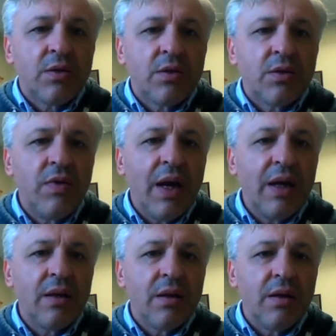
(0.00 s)
So we
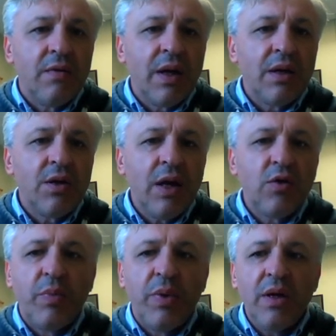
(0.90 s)
can try
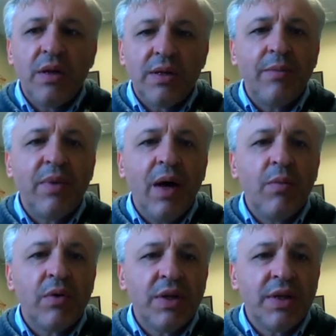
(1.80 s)
to print some
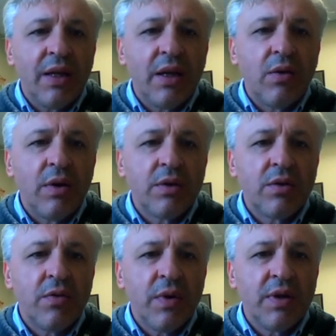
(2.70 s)
number of these categories.
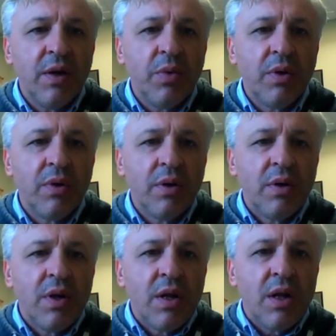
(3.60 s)
So for example,
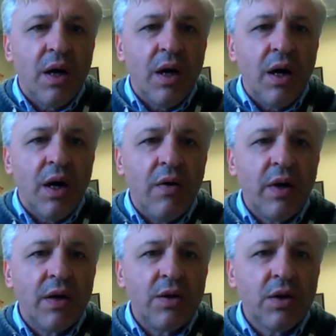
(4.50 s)

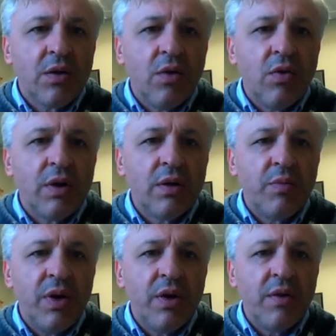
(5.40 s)
we can just go and
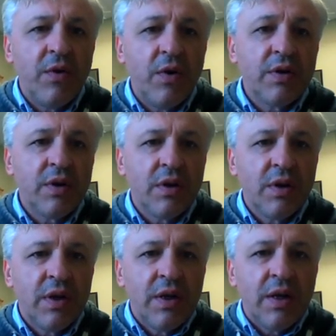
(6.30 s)
print the first
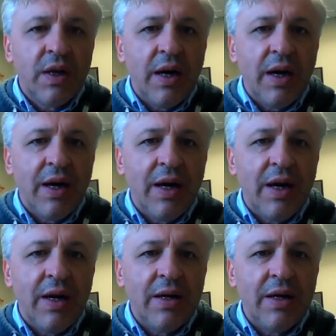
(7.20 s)

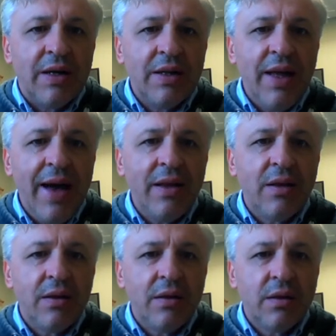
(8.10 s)

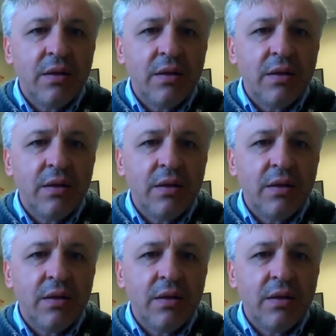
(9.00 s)
10.